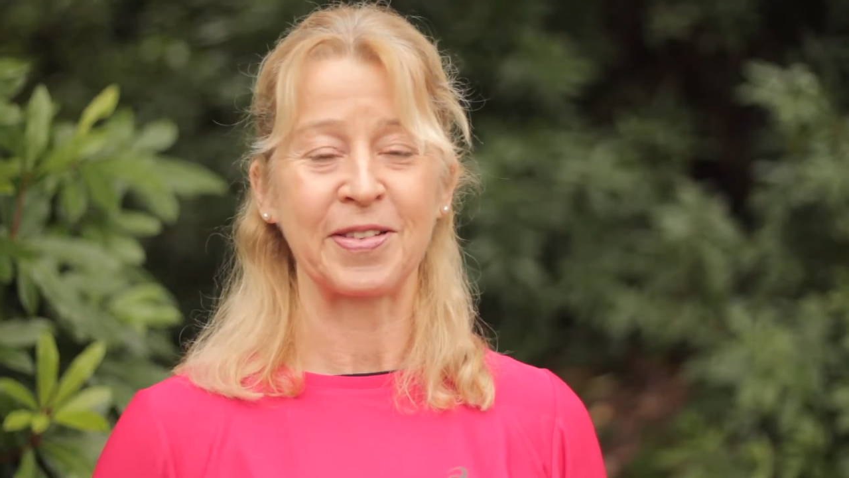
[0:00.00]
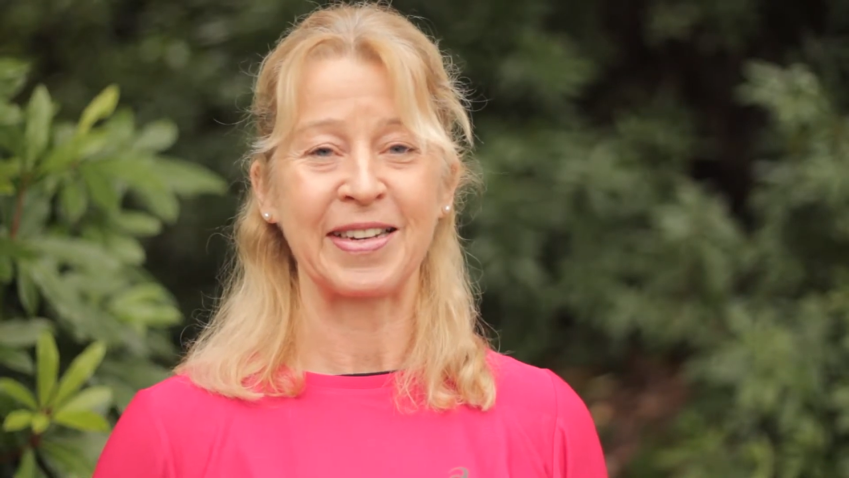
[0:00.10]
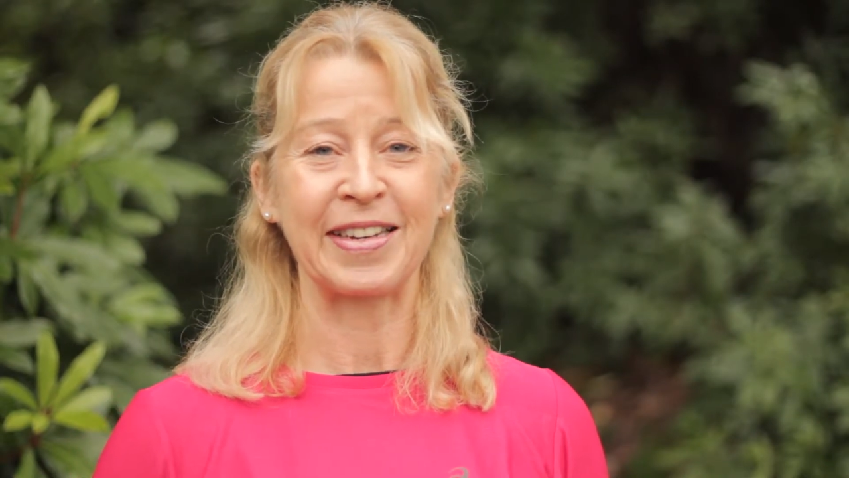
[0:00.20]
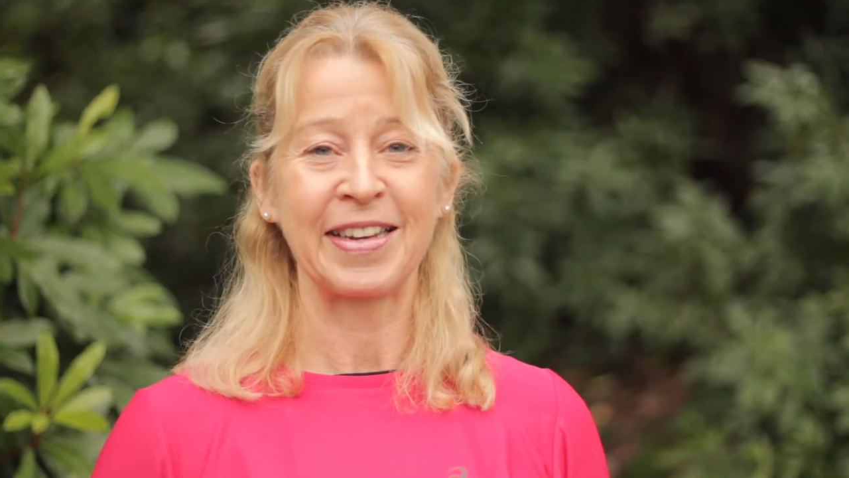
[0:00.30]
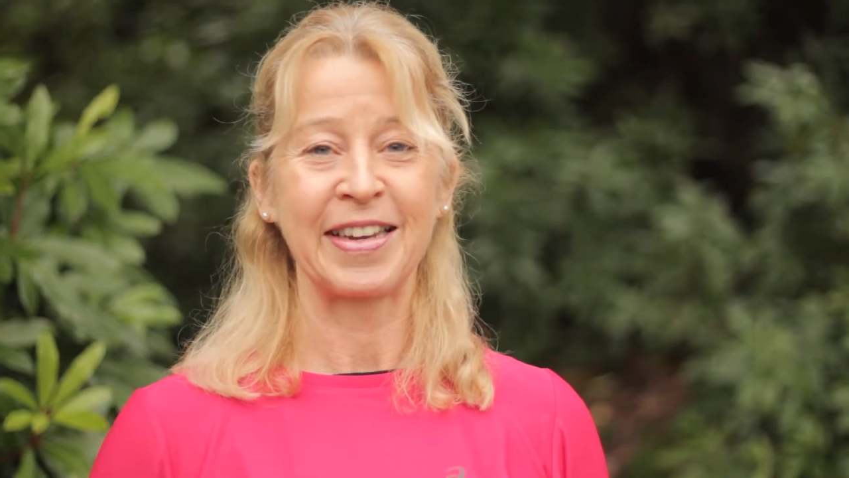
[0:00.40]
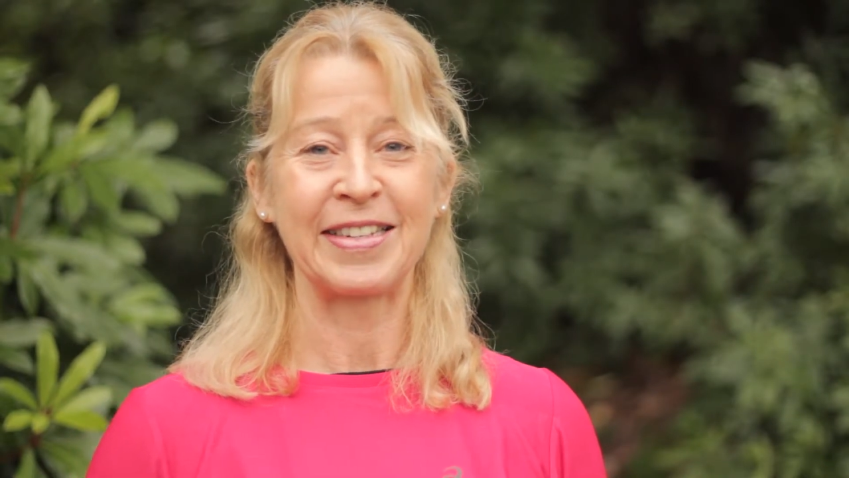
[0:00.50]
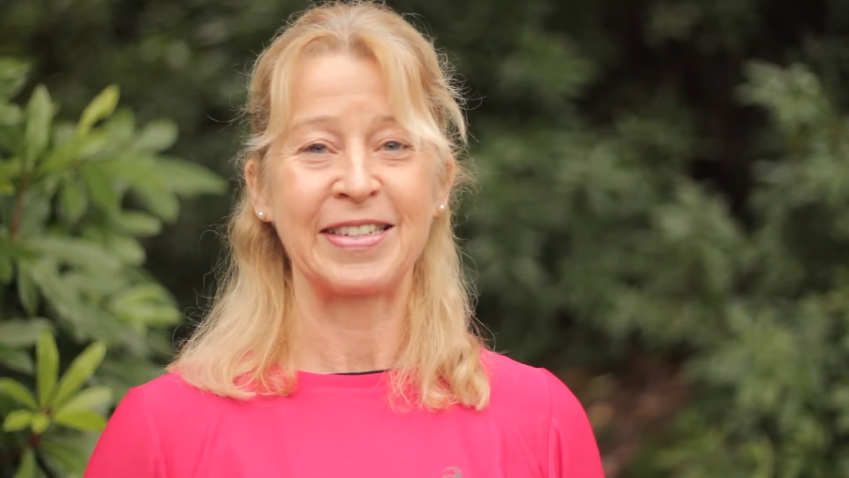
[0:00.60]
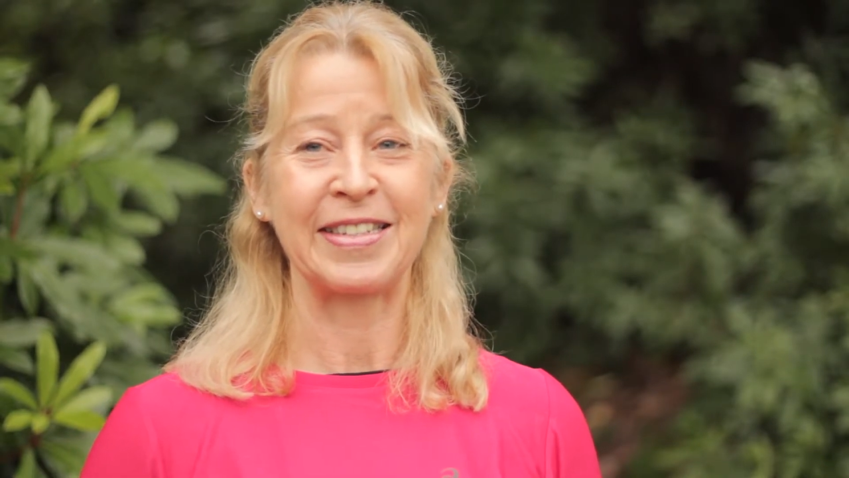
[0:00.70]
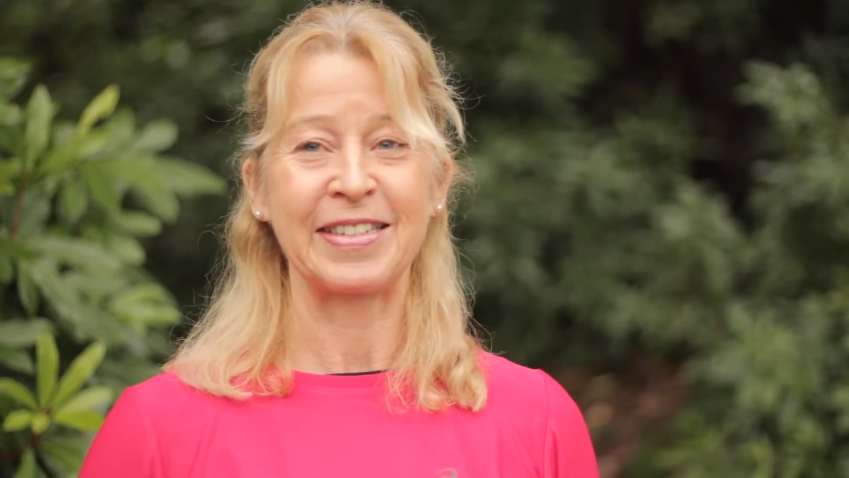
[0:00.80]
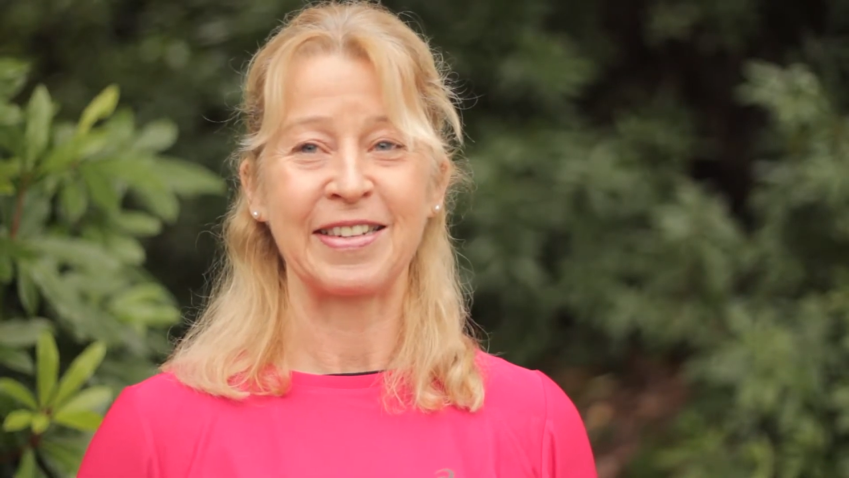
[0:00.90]
I
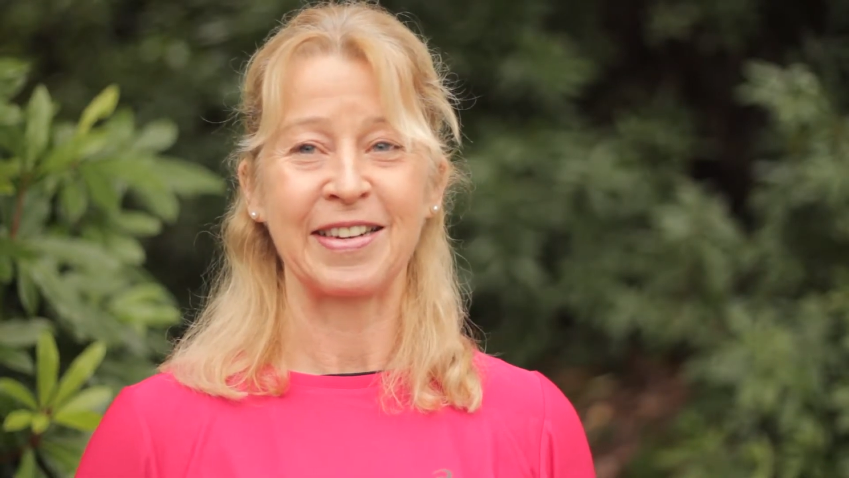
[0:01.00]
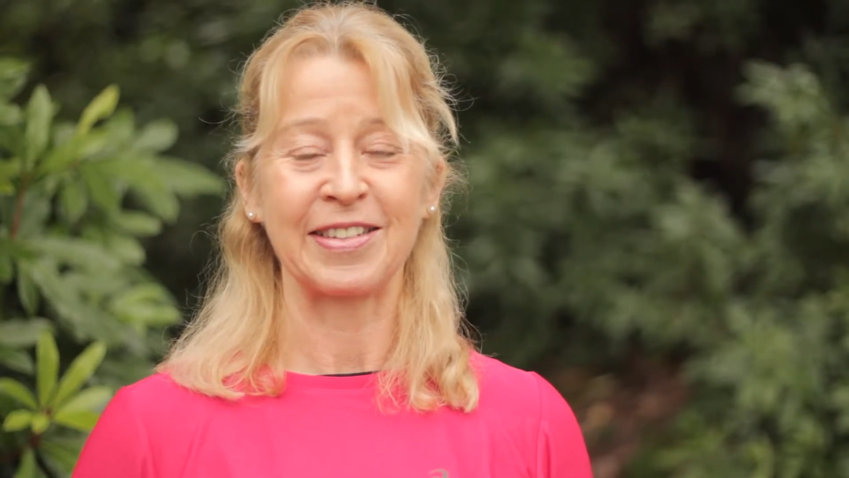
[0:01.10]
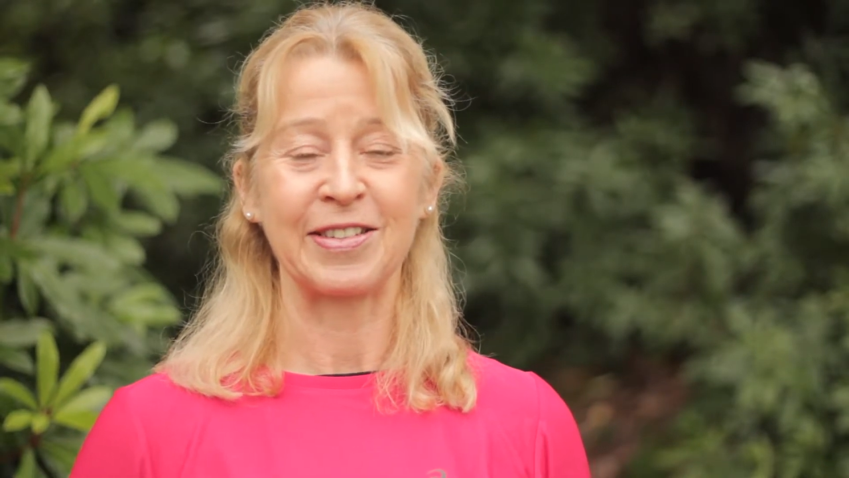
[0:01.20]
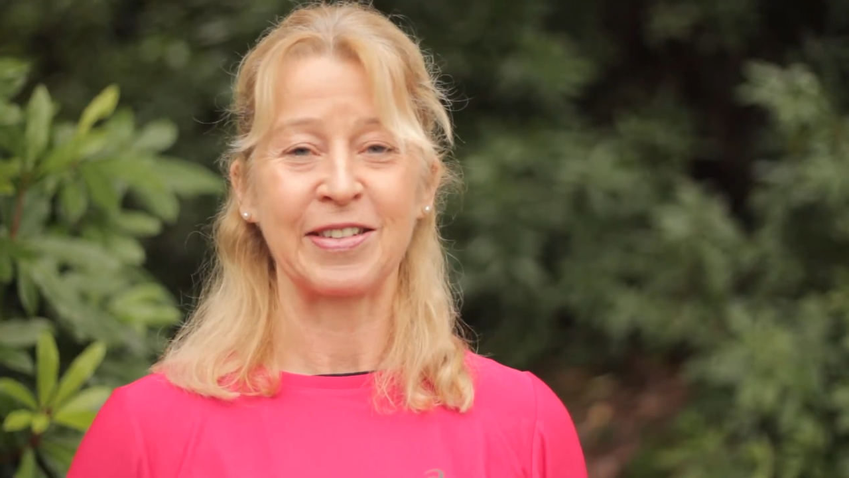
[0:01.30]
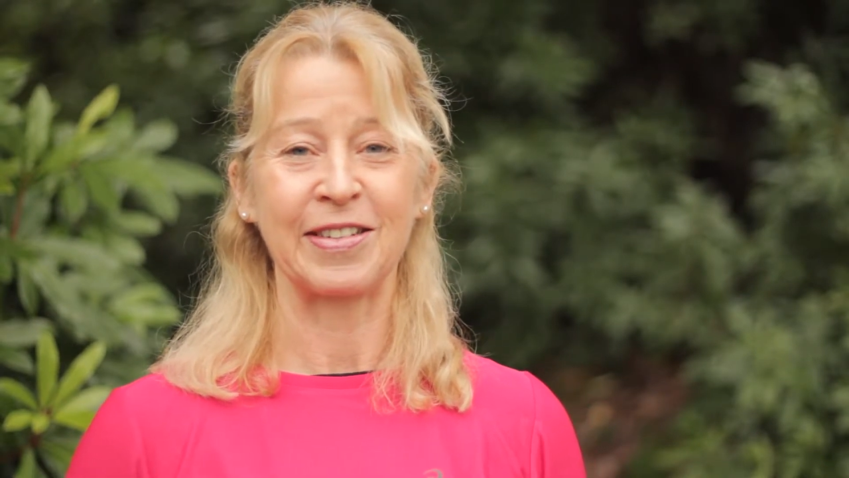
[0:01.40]
did it in under,